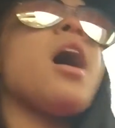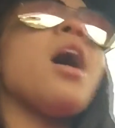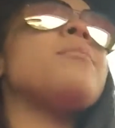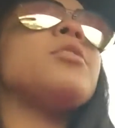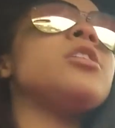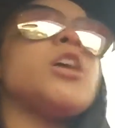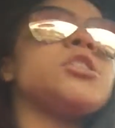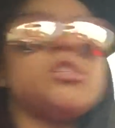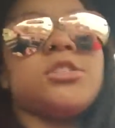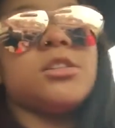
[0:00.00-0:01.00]
I'm
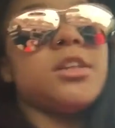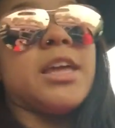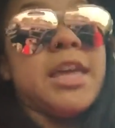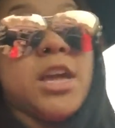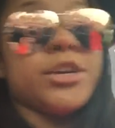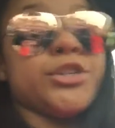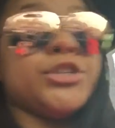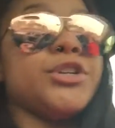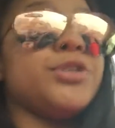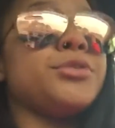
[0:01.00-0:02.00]
allergic to the ink
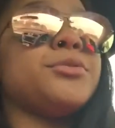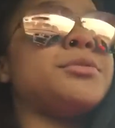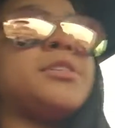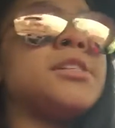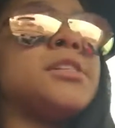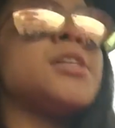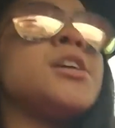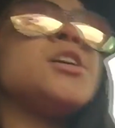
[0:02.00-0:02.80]
she used.